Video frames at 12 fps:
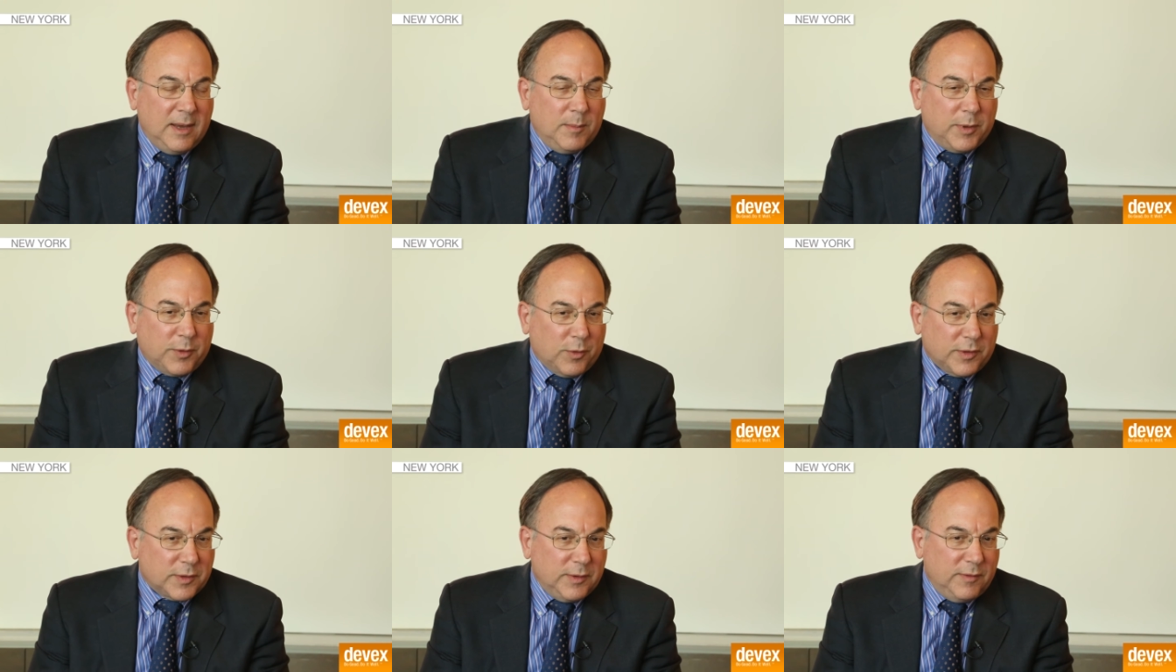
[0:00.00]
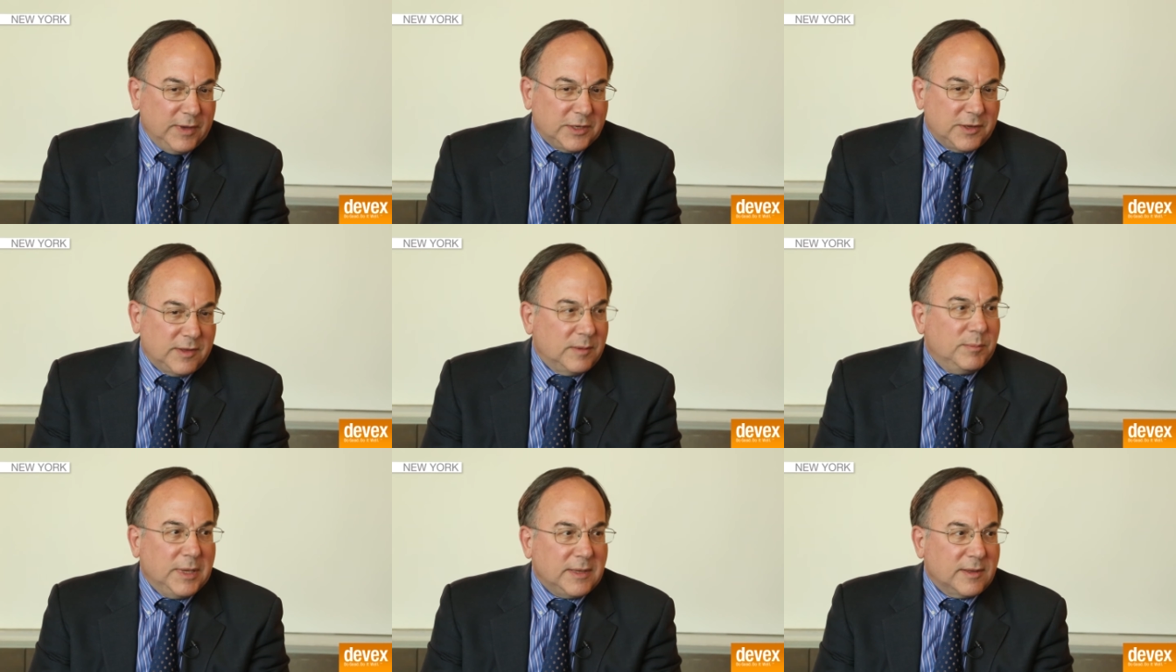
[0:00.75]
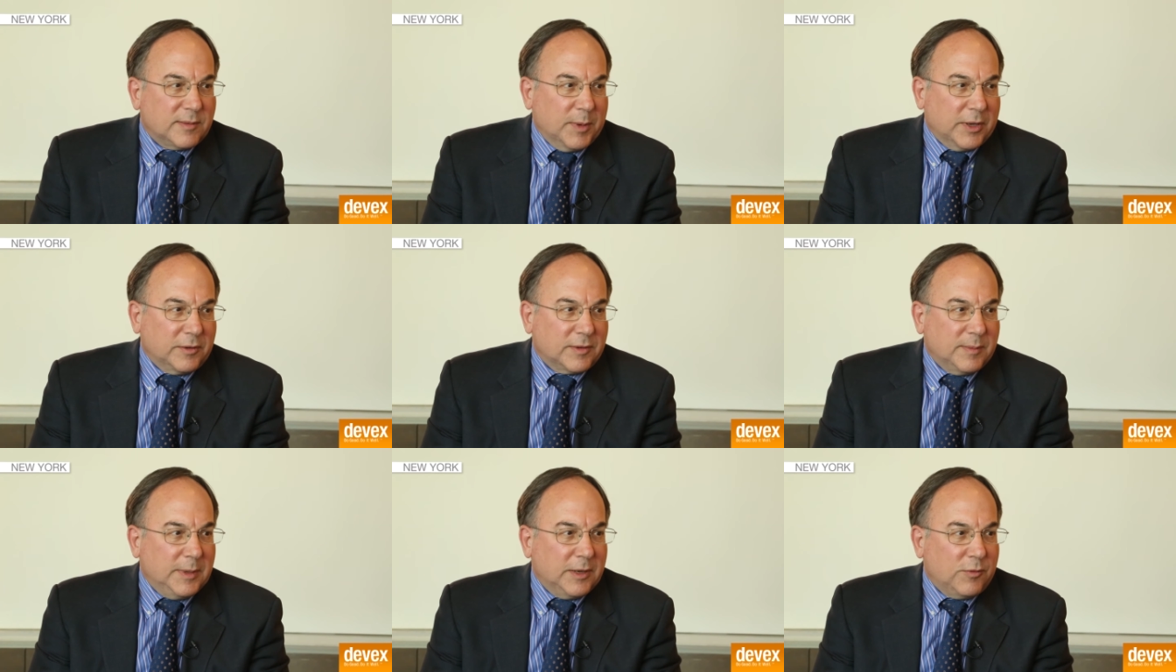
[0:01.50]
But there are also innovations in business
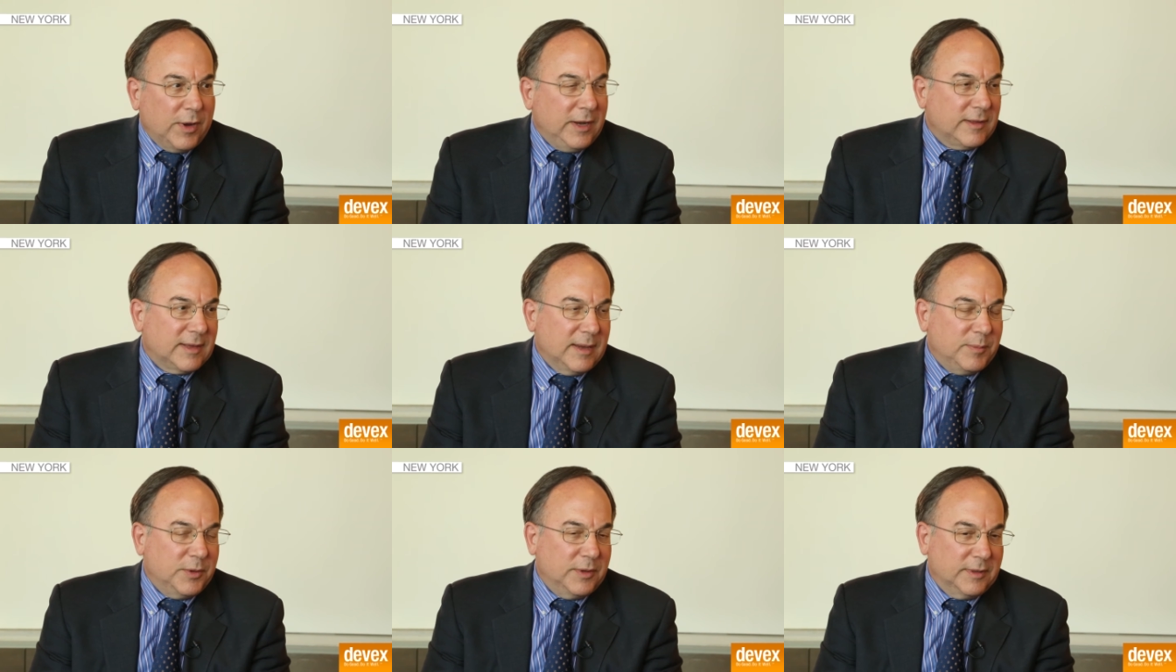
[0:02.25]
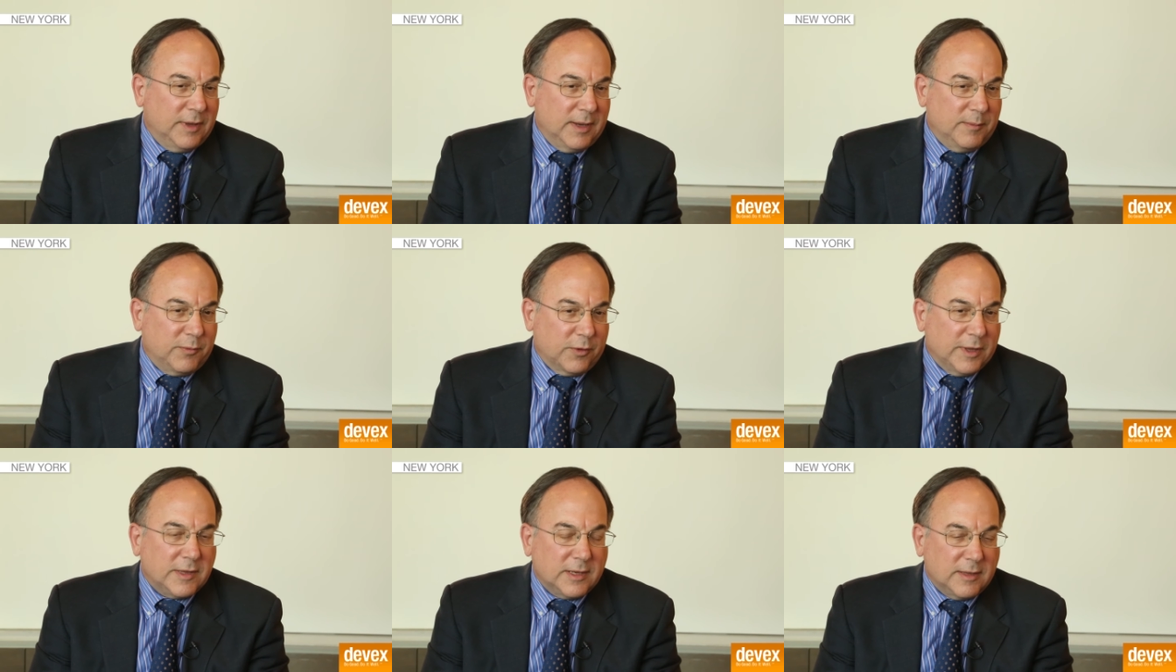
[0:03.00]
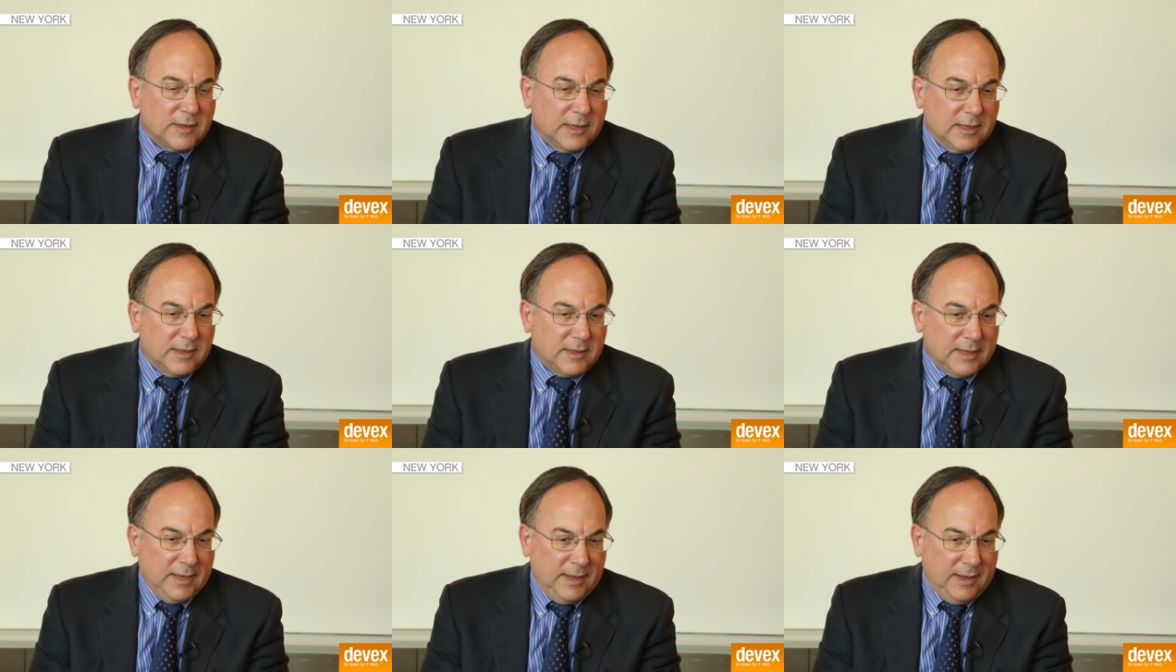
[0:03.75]
models. I mean, a great example, uh, for instance, is